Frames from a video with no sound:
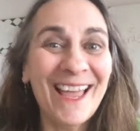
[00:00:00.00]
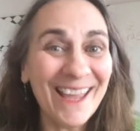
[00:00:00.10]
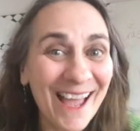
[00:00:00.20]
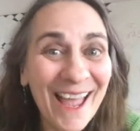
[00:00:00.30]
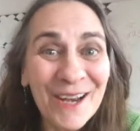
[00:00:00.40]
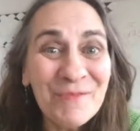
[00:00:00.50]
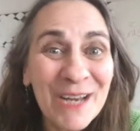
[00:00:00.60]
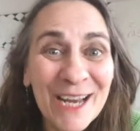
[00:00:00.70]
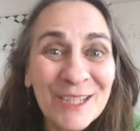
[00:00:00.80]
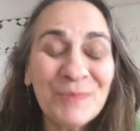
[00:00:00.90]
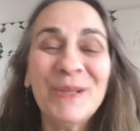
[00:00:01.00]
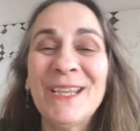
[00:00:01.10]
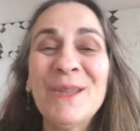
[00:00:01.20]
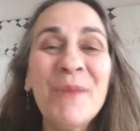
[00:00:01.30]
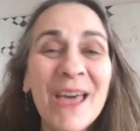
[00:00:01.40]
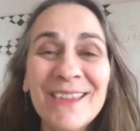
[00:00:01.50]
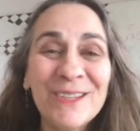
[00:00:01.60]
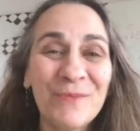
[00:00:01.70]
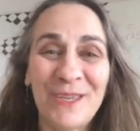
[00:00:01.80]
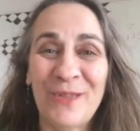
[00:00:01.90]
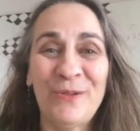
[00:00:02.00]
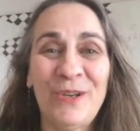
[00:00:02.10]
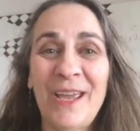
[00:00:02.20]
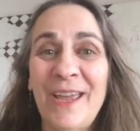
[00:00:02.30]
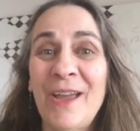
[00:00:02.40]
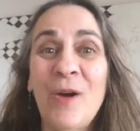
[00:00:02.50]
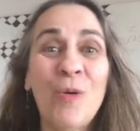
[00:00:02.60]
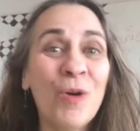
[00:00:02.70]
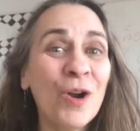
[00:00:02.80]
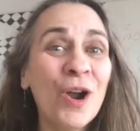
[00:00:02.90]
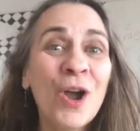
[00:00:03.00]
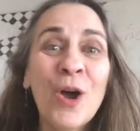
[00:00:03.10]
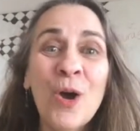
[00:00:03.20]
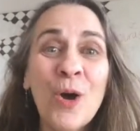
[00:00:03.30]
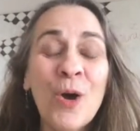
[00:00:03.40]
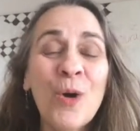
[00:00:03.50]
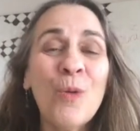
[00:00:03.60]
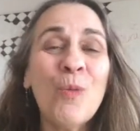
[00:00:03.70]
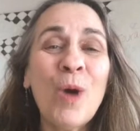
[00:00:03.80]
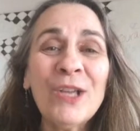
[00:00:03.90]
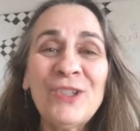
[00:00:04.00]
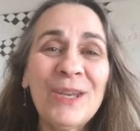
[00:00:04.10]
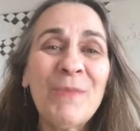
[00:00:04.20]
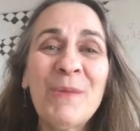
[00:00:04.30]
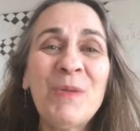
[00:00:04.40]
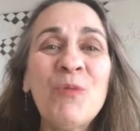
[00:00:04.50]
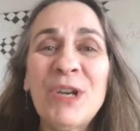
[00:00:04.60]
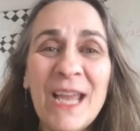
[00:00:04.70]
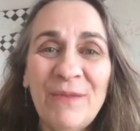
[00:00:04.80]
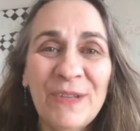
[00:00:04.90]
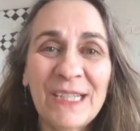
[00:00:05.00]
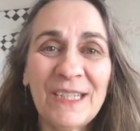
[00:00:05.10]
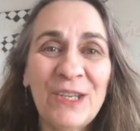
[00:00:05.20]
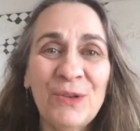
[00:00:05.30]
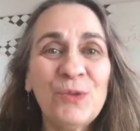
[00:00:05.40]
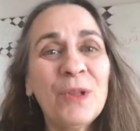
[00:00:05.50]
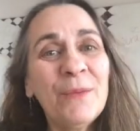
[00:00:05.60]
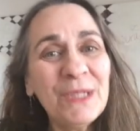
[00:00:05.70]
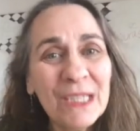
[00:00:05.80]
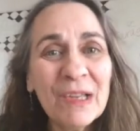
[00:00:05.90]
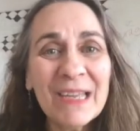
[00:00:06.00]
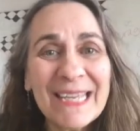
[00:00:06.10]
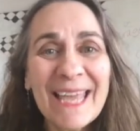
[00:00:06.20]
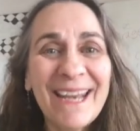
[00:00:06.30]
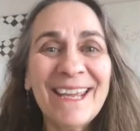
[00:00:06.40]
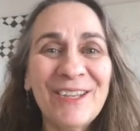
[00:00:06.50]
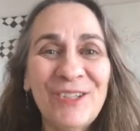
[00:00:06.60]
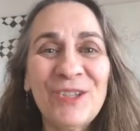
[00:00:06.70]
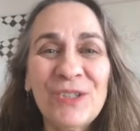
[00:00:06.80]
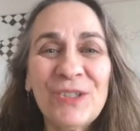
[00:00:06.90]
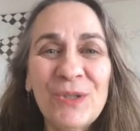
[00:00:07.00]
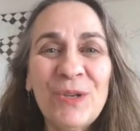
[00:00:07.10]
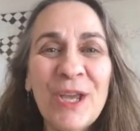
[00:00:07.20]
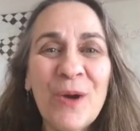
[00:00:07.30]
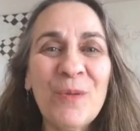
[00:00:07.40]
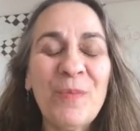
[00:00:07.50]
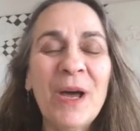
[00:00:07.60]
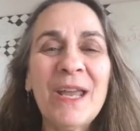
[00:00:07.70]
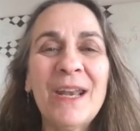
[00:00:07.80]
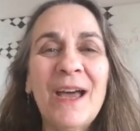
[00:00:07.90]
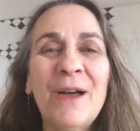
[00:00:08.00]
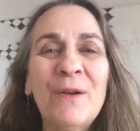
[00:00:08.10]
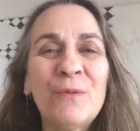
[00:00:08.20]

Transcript: like I had a banana split in the bathtub the other day, or watching maybe more Netflix than usual. I'm still getting into the studio, but uh,